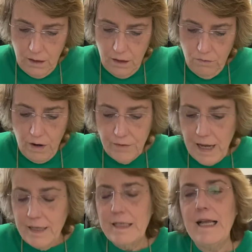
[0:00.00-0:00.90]

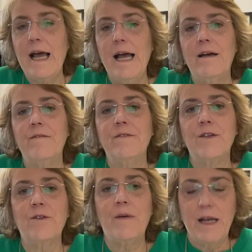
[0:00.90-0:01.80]
Rotate staff
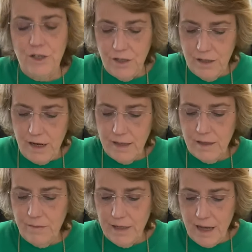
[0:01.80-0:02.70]
so the patient
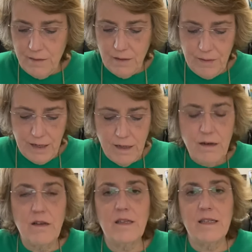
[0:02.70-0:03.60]
doesn't become
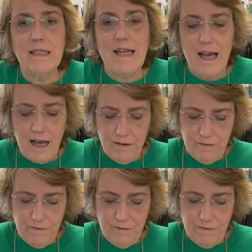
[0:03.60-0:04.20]
dependent on the staff.